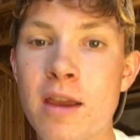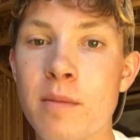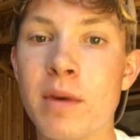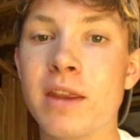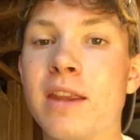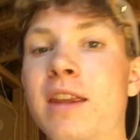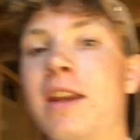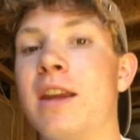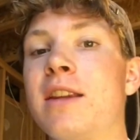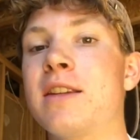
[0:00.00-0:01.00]
But the thing
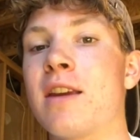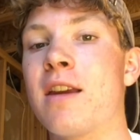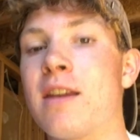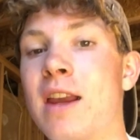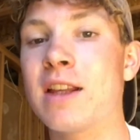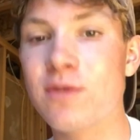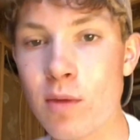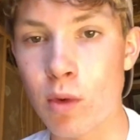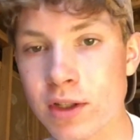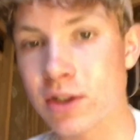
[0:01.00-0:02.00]
is, it's
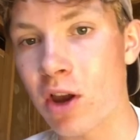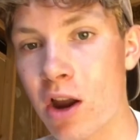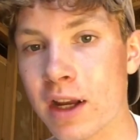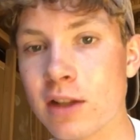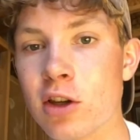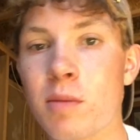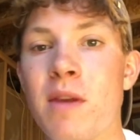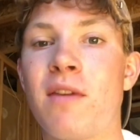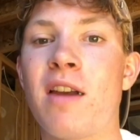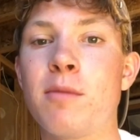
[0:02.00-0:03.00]
from one song. It took me
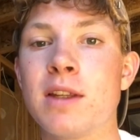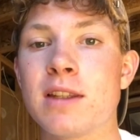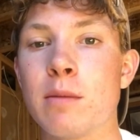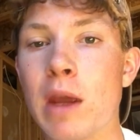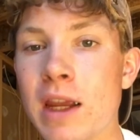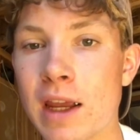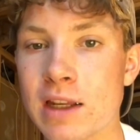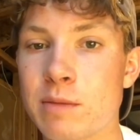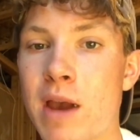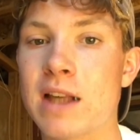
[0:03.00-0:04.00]
5 minutes to make, and
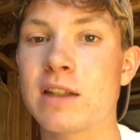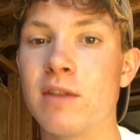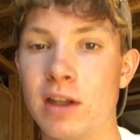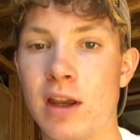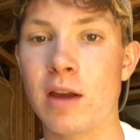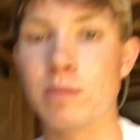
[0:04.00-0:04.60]
it's passive income.